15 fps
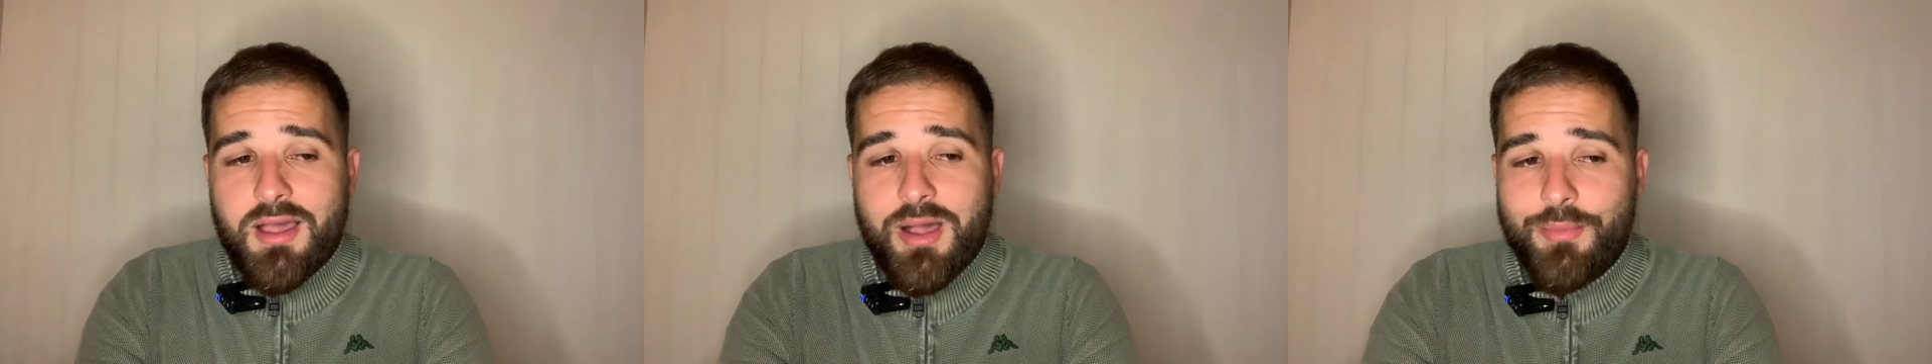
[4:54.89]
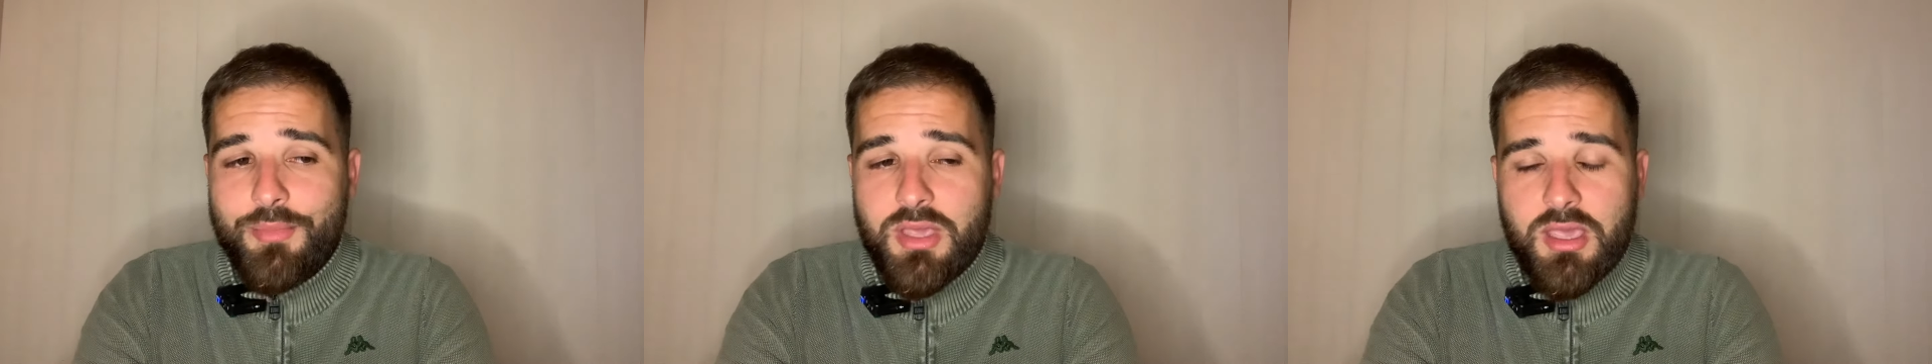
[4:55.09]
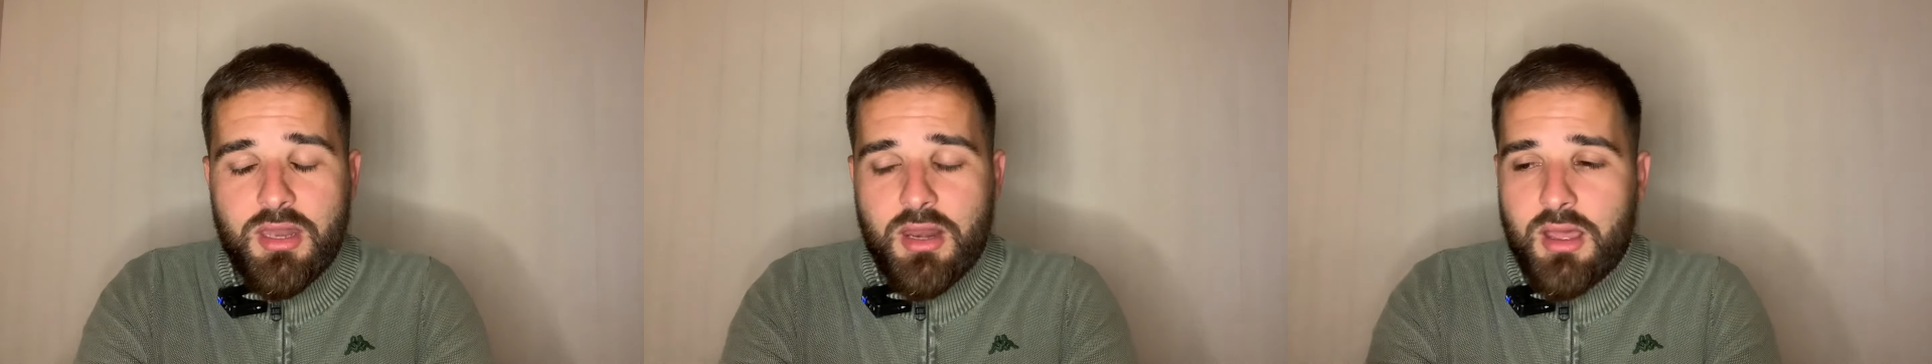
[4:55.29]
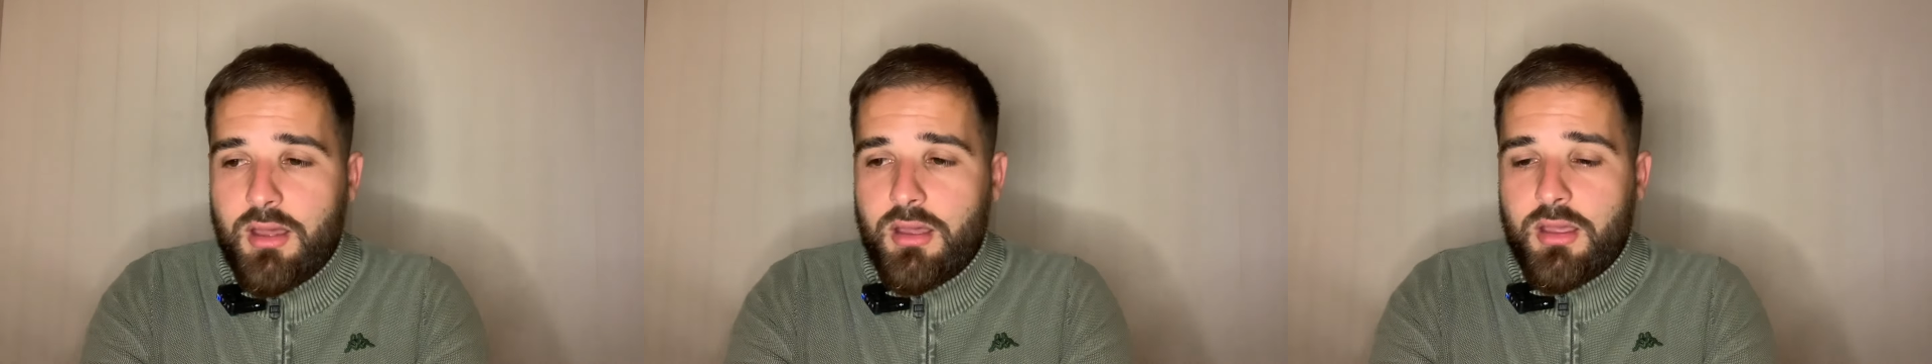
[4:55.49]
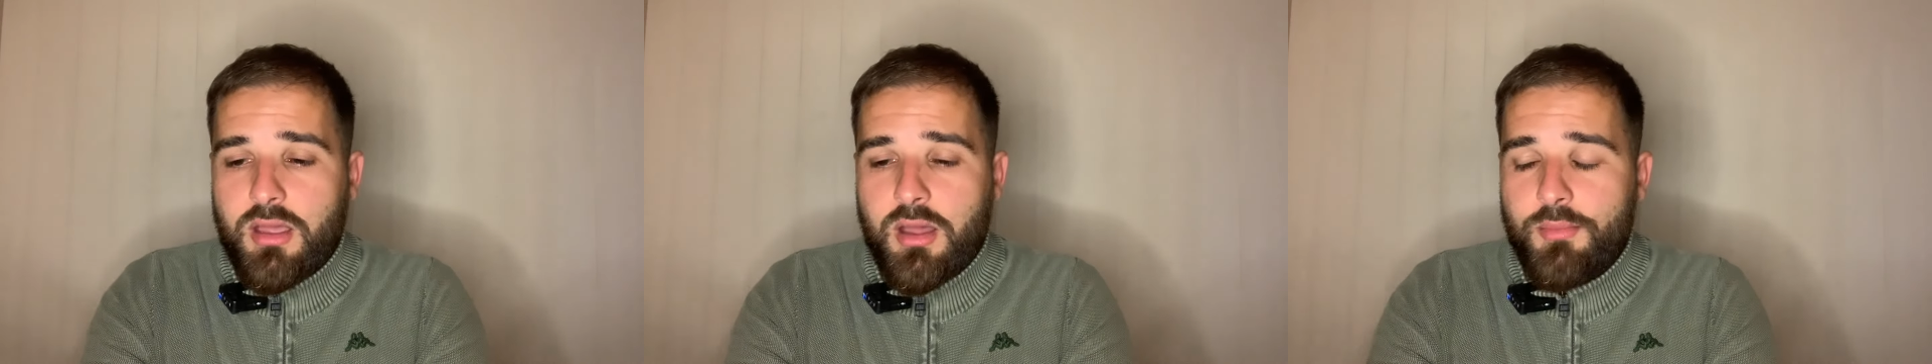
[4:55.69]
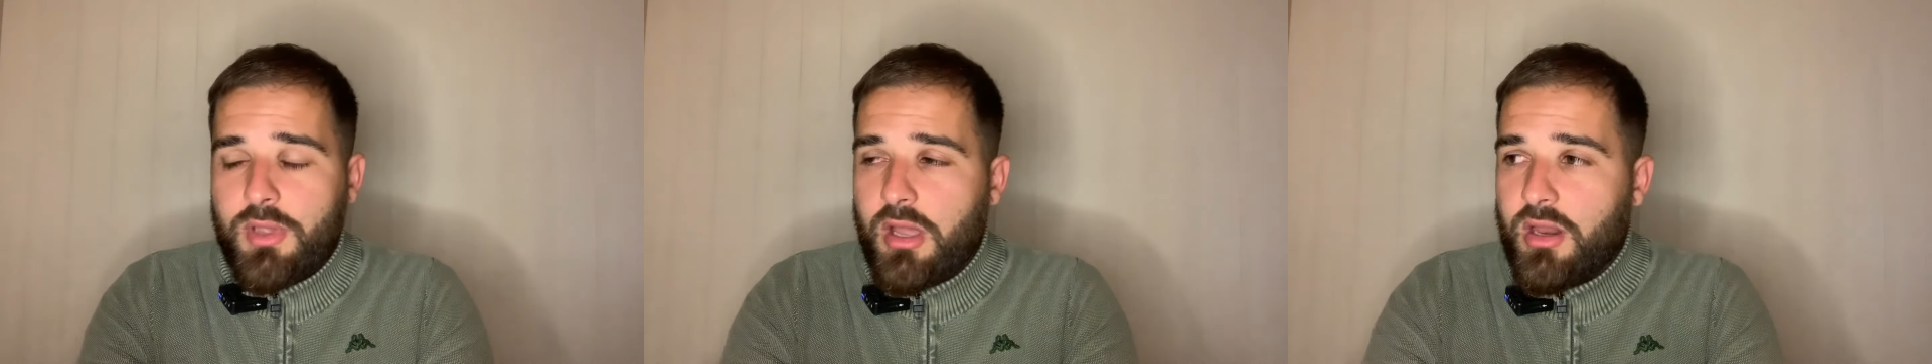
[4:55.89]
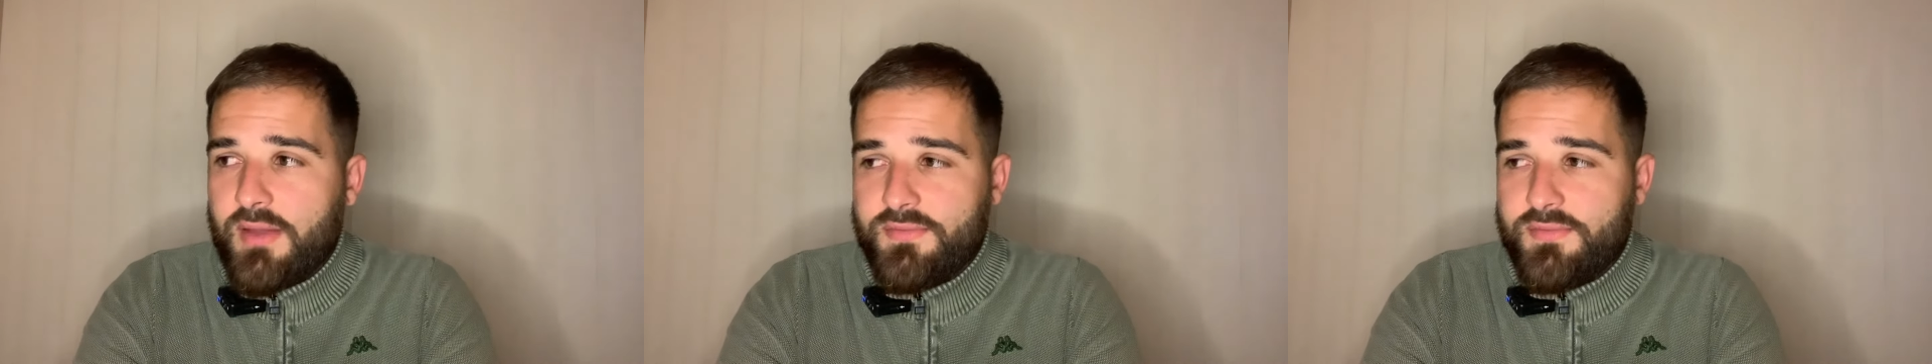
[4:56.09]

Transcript: coming on.